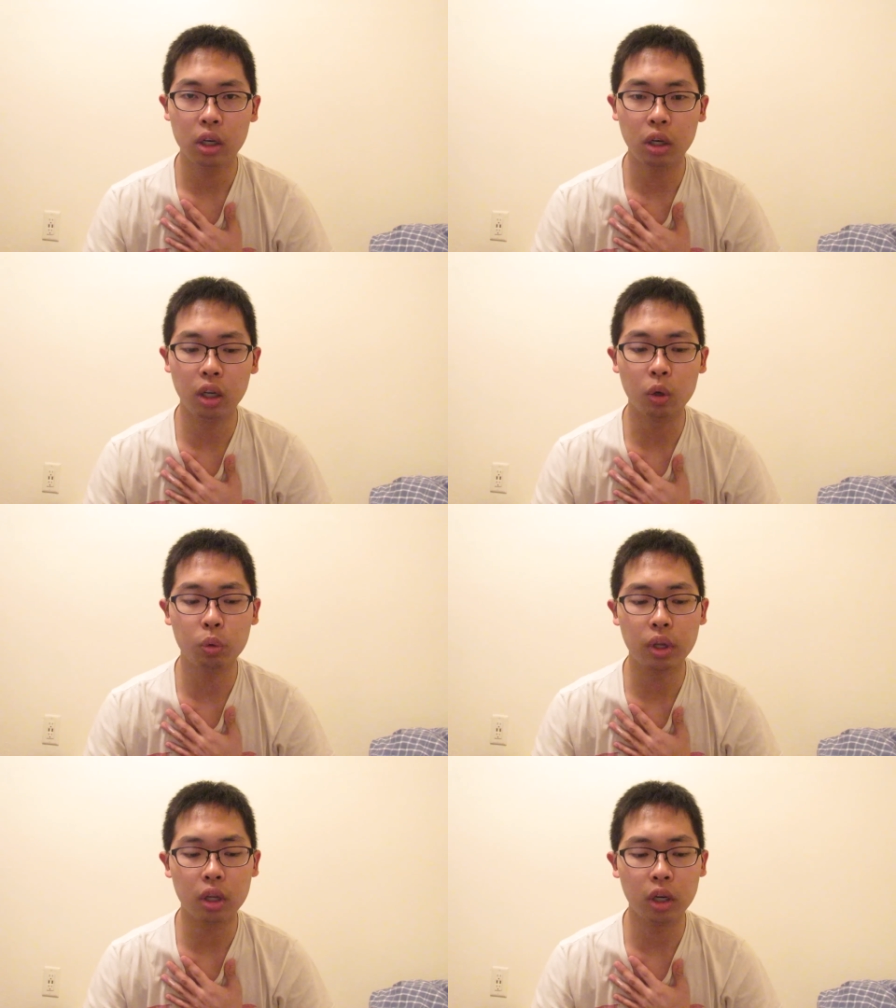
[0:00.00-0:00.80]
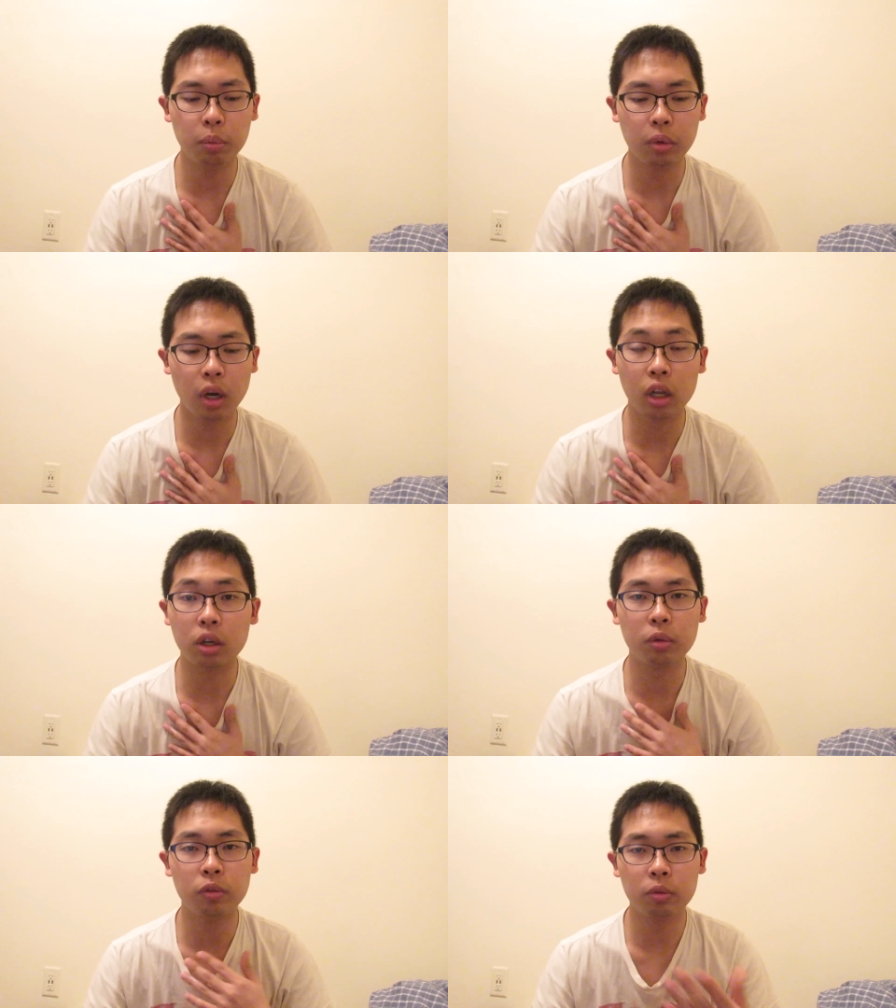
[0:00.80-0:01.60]
along with um,
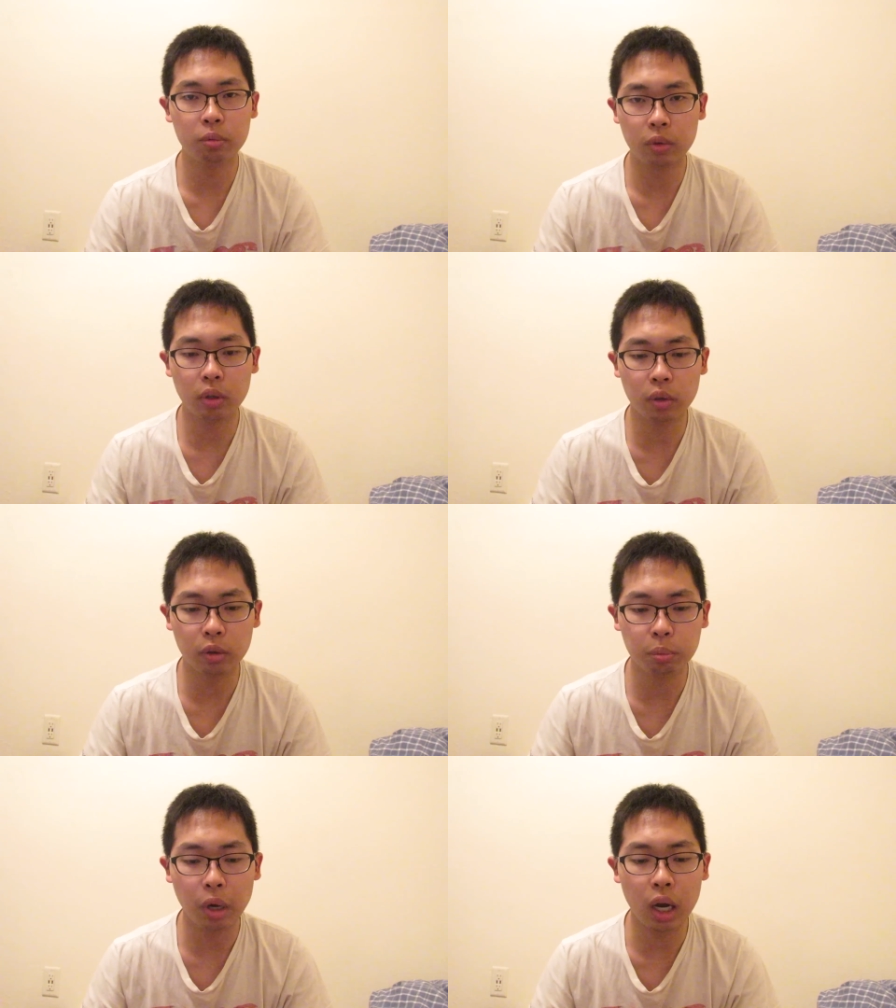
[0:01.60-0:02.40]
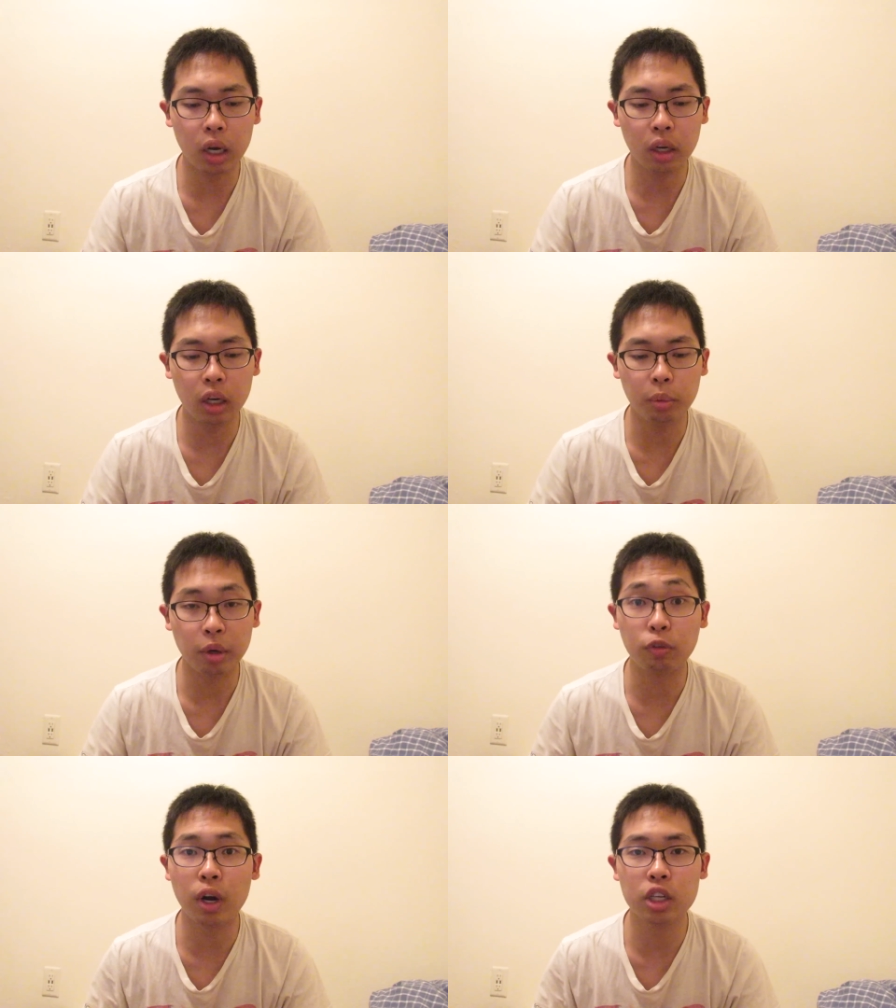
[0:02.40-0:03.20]
other or my, uh,
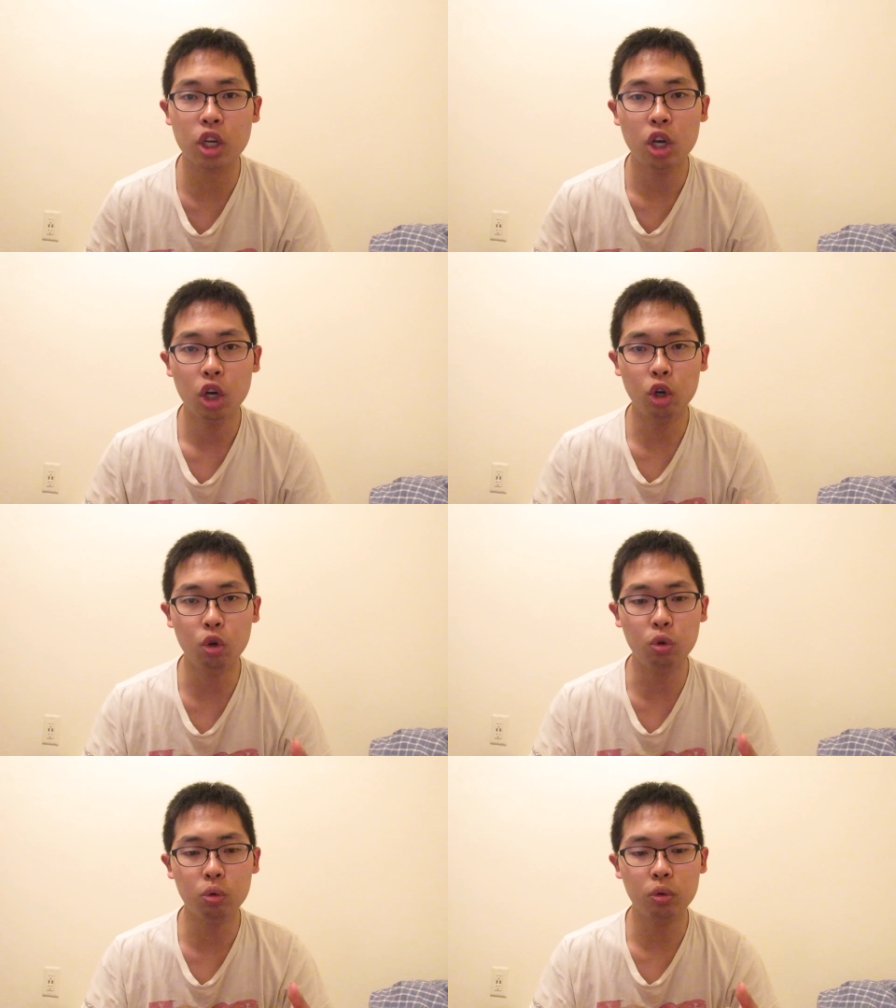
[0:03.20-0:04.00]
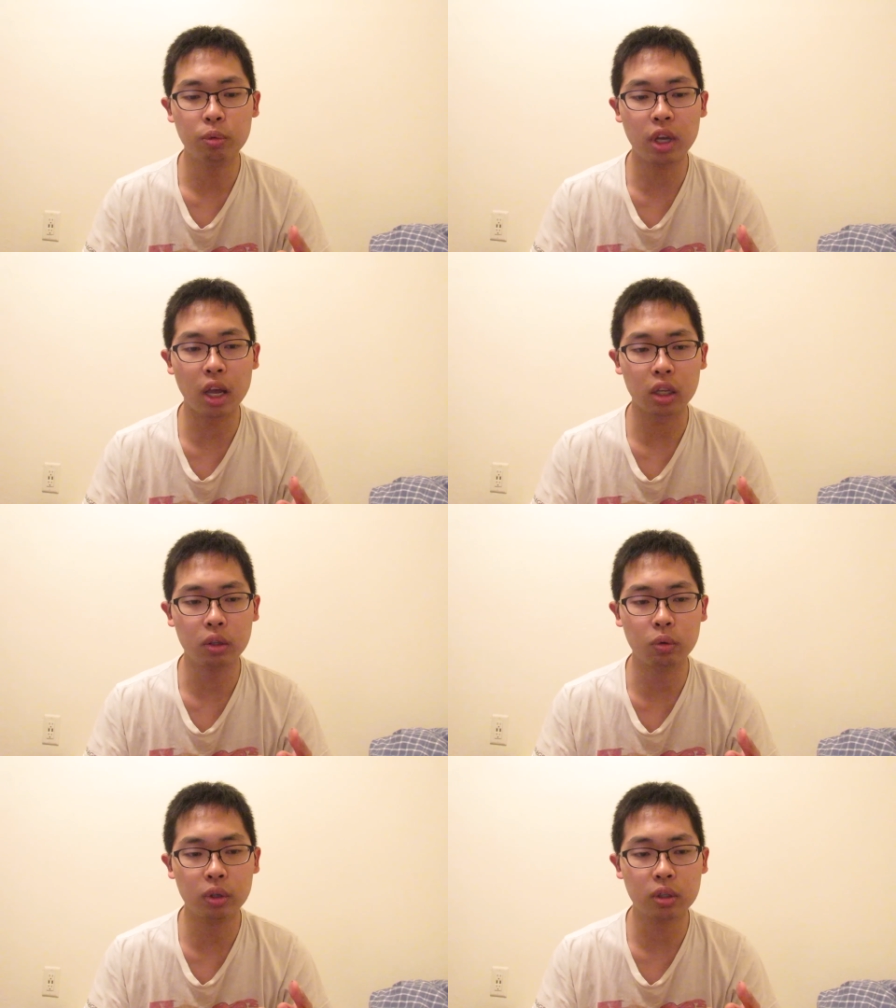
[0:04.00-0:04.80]
my friends who get
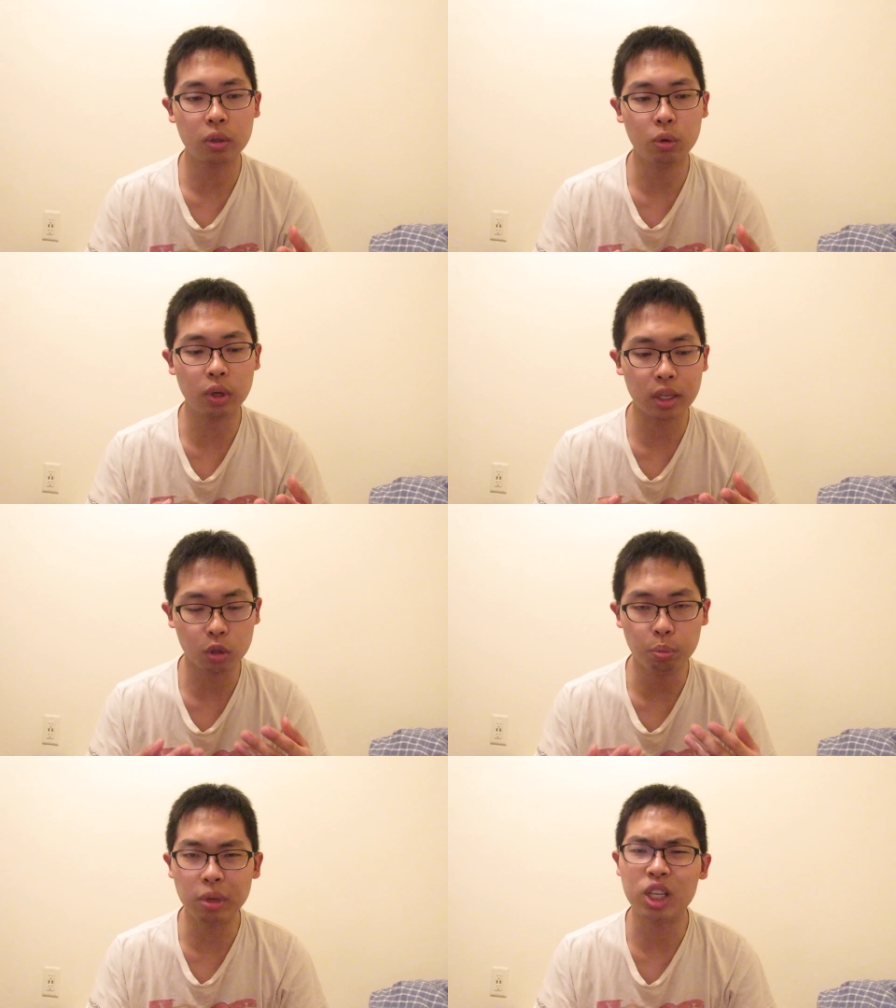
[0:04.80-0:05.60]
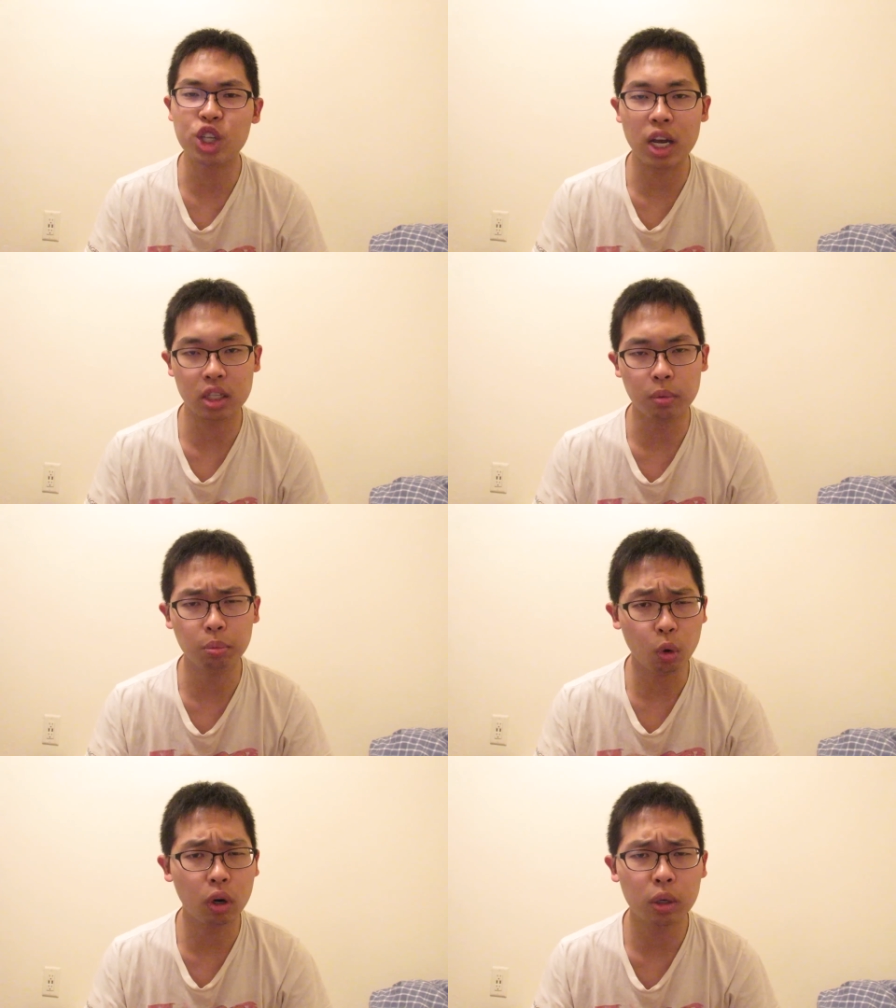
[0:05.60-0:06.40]
who's who get to meet Jackson
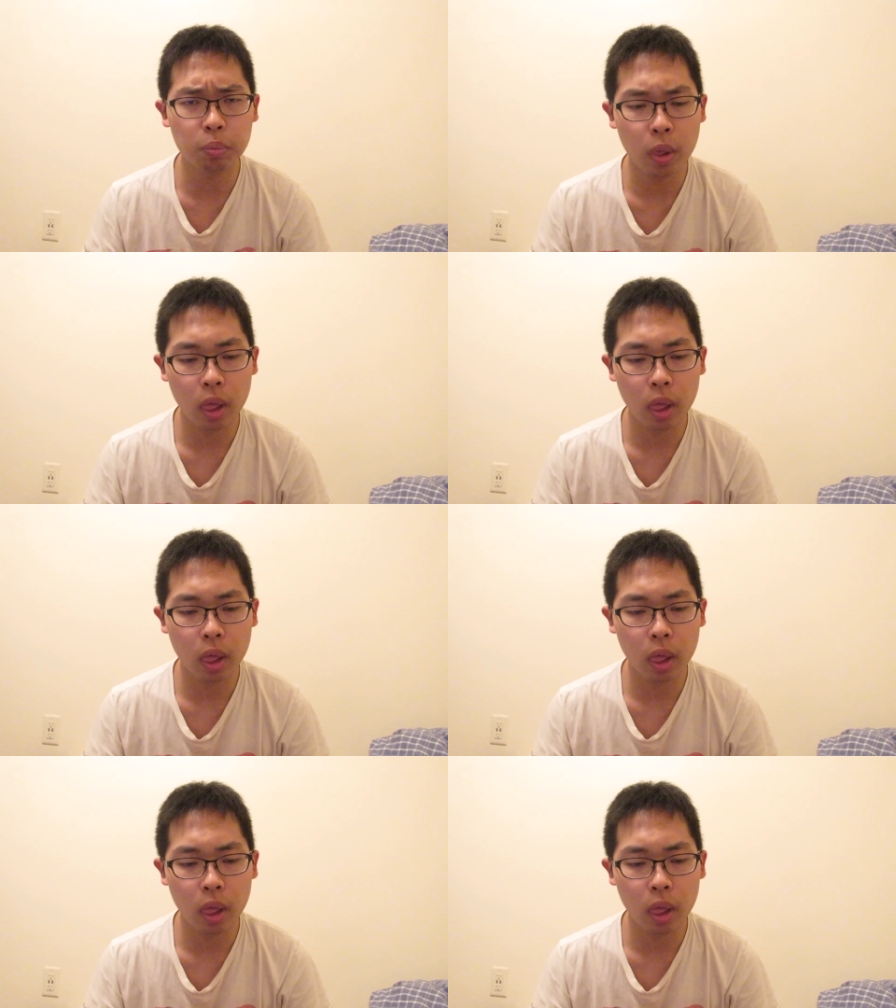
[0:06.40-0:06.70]
more,